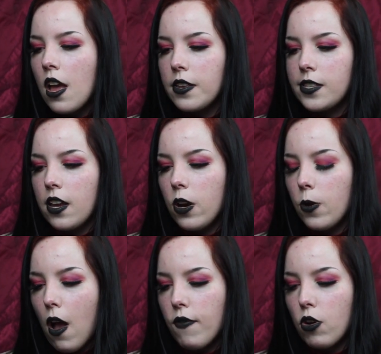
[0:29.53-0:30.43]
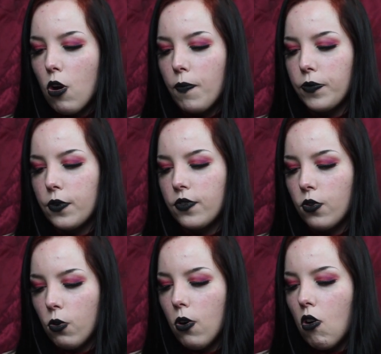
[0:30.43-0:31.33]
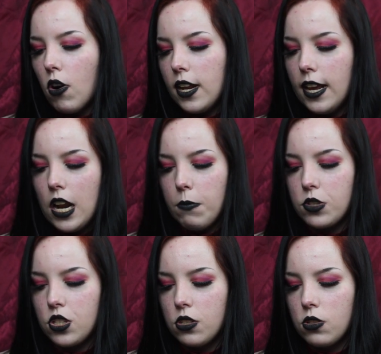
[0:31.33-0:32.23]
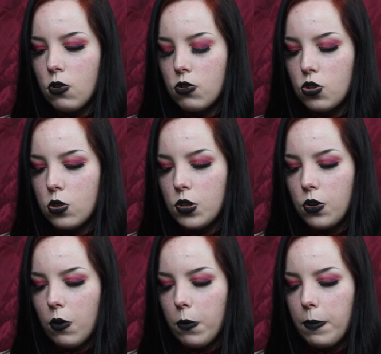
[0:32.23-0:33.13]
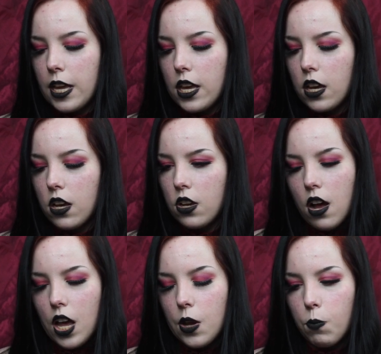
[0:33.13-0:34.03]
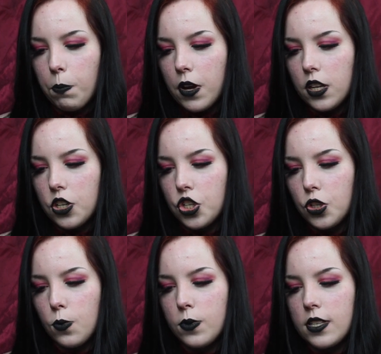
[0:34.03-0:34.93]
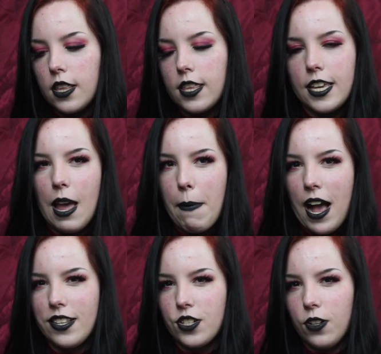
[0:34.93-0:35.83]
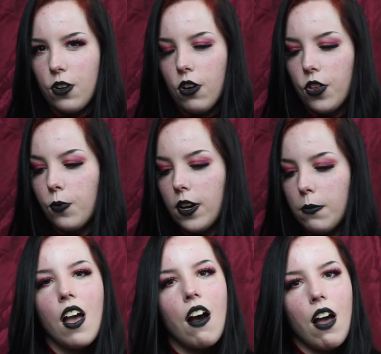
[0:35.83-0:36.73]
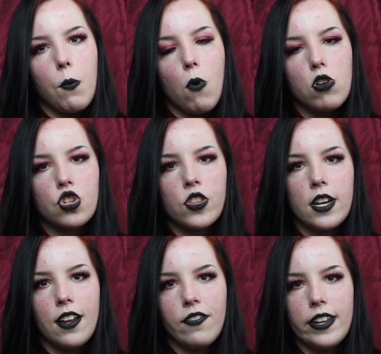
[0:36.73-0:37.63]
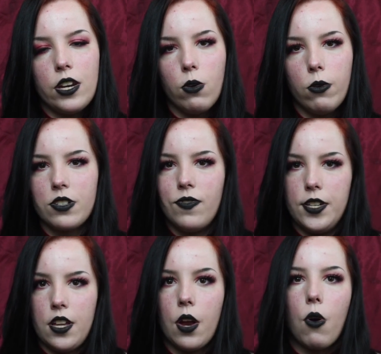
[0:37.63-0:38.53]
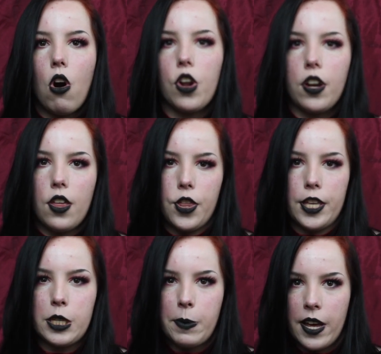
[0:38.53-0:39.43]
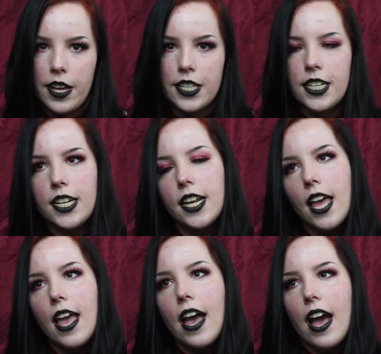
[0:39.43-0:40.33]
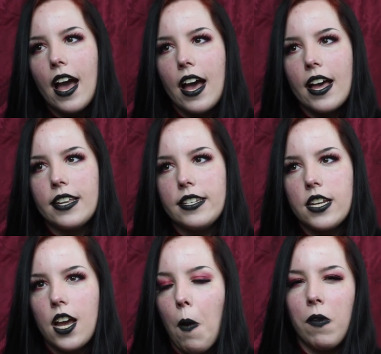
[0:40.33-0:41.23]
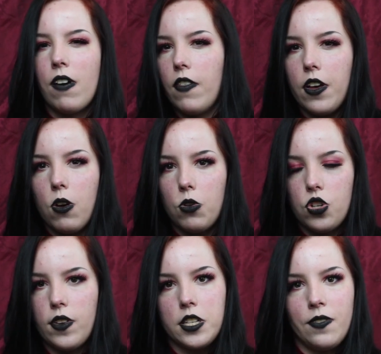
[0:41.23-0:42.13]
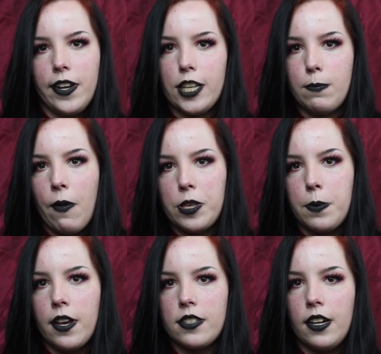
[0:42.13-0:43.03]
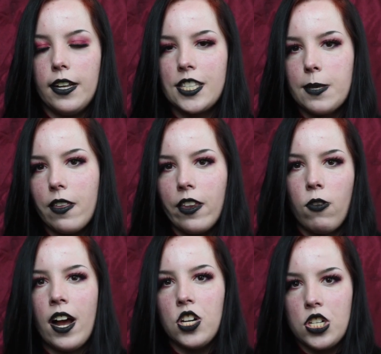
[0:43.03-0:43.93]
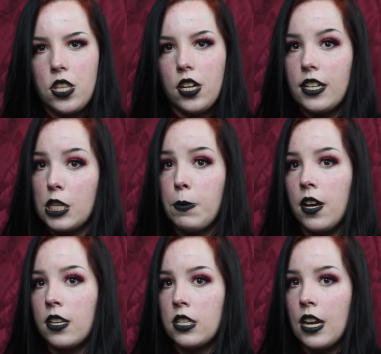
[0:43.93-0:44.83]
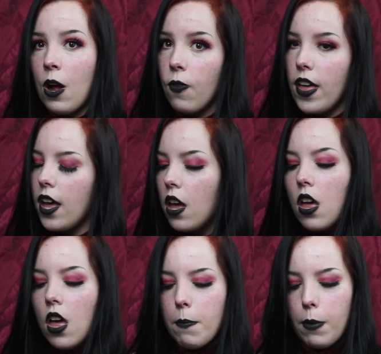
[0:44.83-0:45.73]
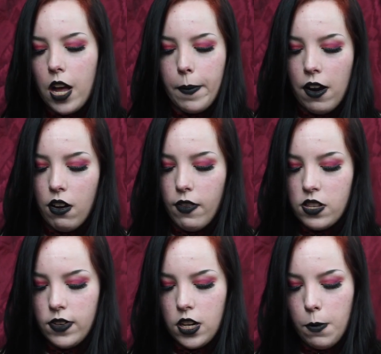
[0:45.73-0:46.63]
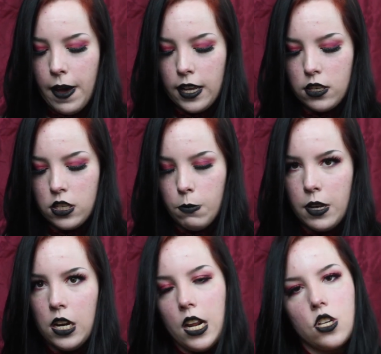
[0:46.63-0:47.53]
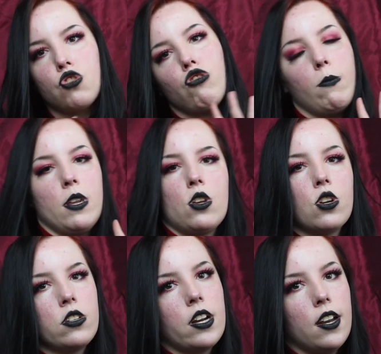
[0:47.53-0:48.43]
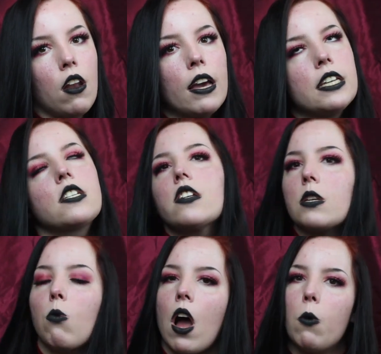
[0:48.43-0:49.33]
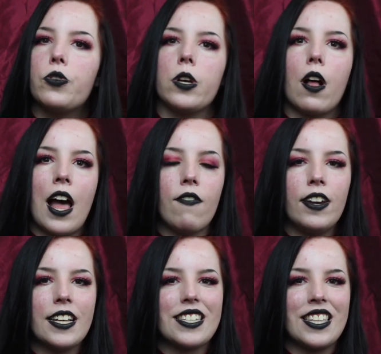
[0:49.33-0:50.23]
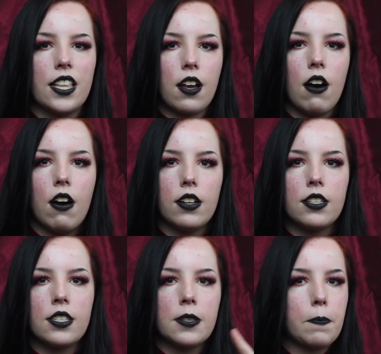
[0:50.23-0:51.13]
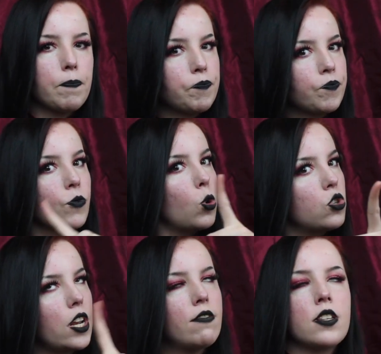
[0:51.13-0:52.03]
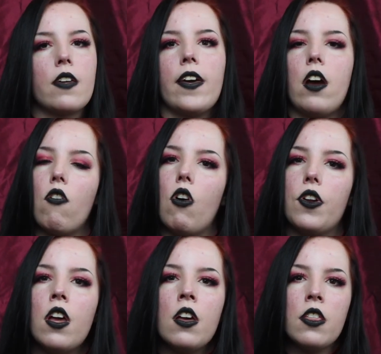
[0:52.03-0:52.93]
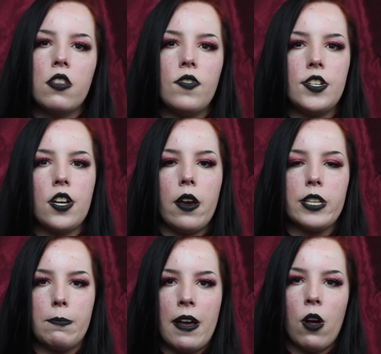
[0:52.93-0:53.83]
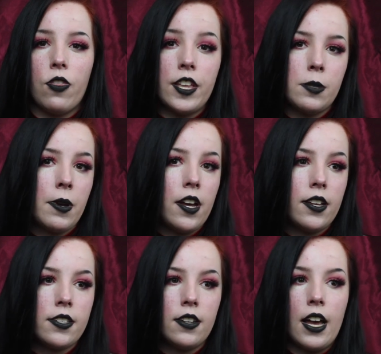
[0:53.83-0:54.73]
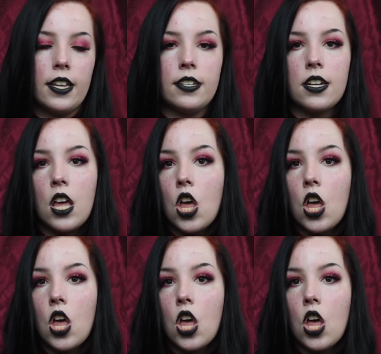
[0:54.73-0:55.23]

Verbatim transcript: So I've got four on here and I'm just not sure which one I would pick. I'm gonna choose the pastel goth one. I watched the Lovely Laws video on this person and a couple of other controversy videos about this person. It seems like they're not actually the nicest person out there, but apparently this video paints them in an extremely good light. So what I will do, I'll have linked in the cards, the site they are on, the videos about this person and